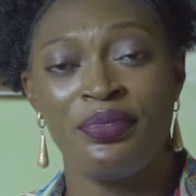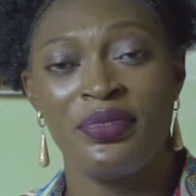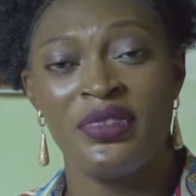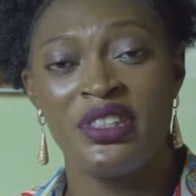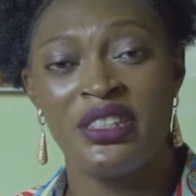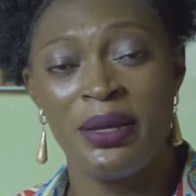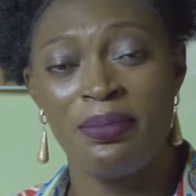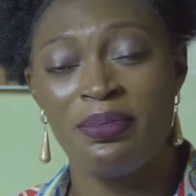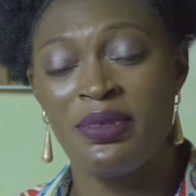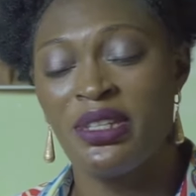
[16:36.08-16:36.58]

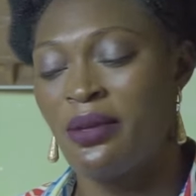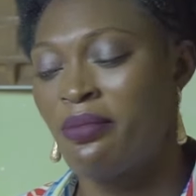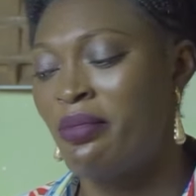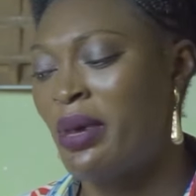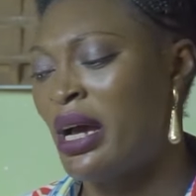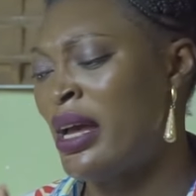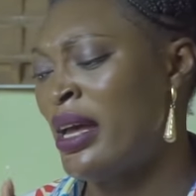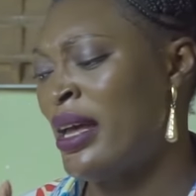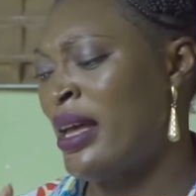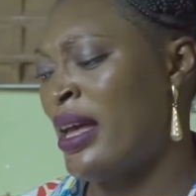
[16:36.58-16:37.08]

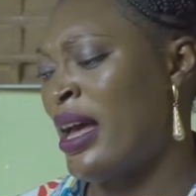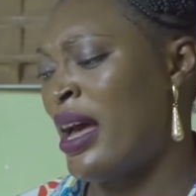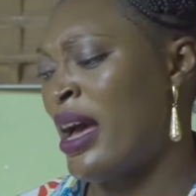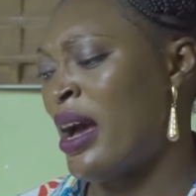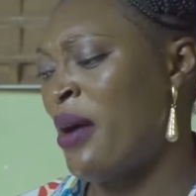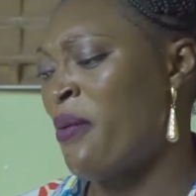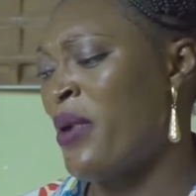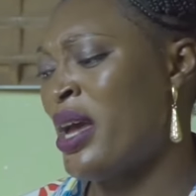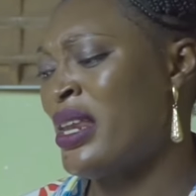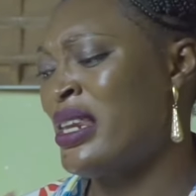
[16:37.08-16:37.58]
September,
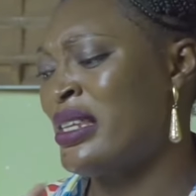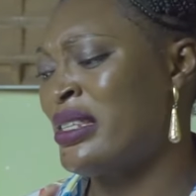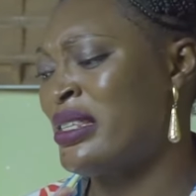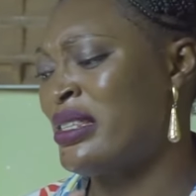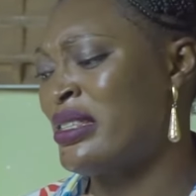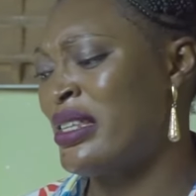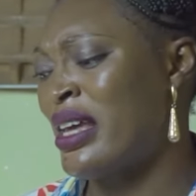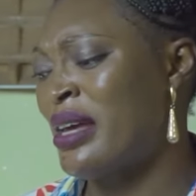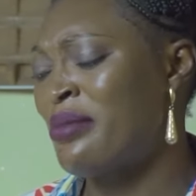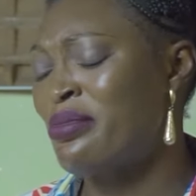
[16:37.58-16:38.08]
and when
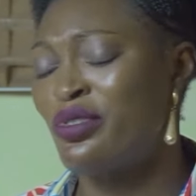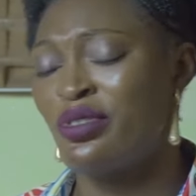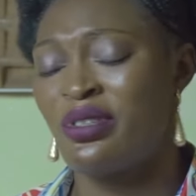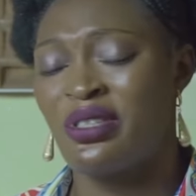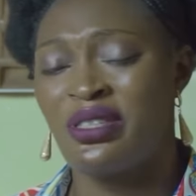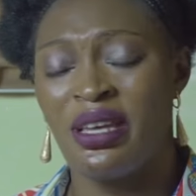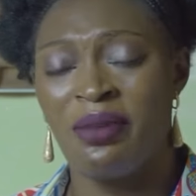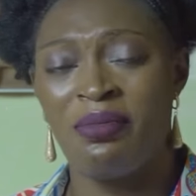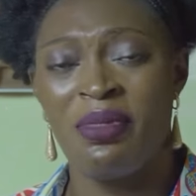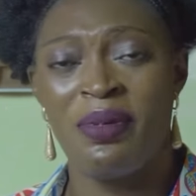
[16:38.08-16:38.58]
it's time to
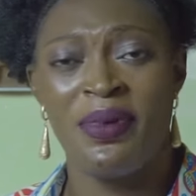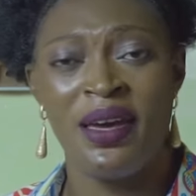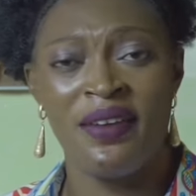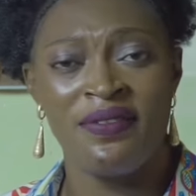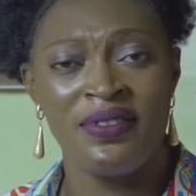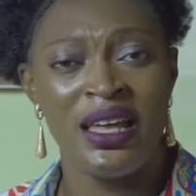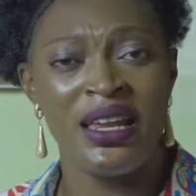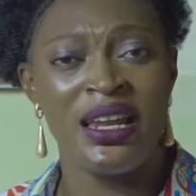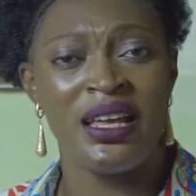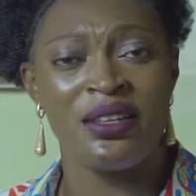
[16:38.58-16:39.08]
sell, maybe
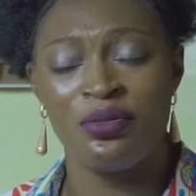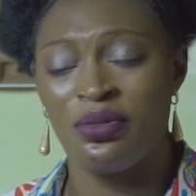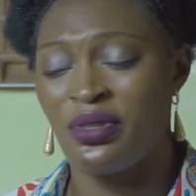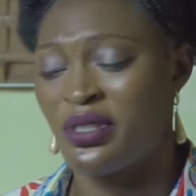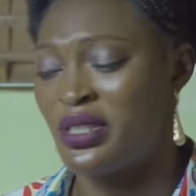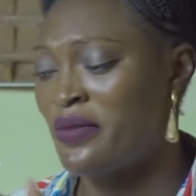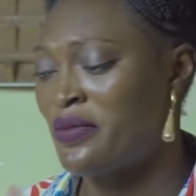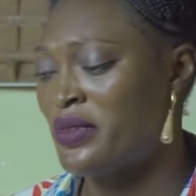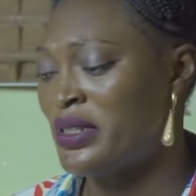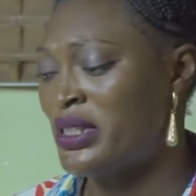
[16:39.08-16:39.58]
after that
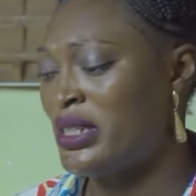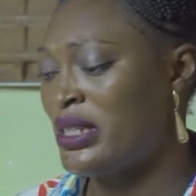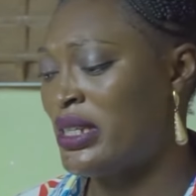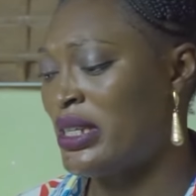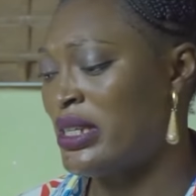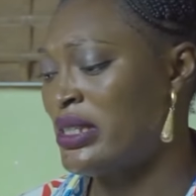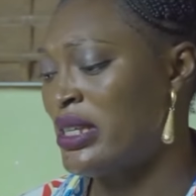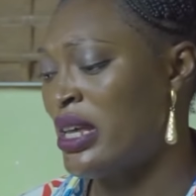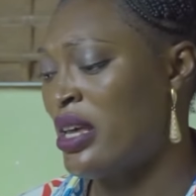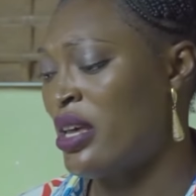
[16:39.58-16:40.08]
270
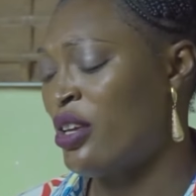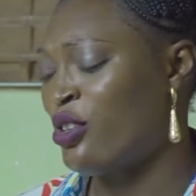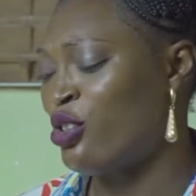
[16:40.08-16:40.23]
days,